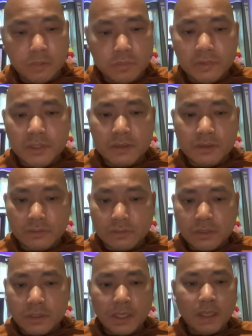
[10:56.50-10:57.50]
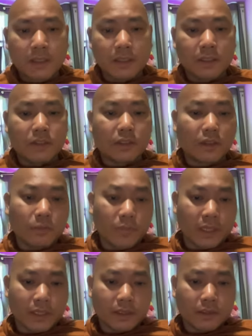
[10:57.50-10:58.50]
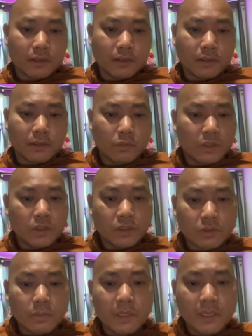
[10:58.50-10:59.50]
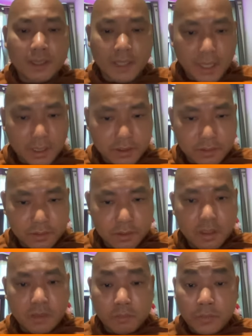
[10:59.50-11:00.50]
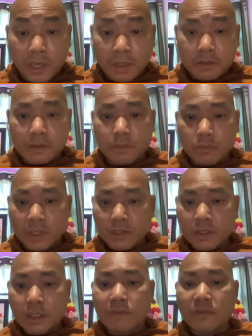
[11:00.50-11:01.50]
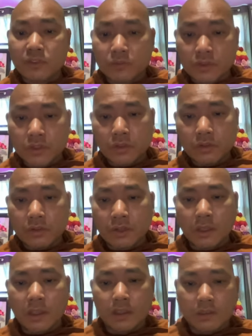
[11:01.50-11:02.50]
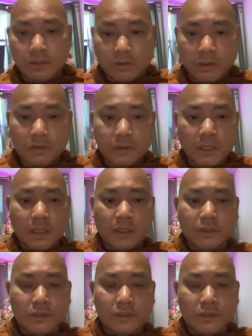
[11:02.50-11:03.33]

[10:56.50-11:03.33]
Buddhist storytelling is complex with so many layers, past, present, future, doctrinal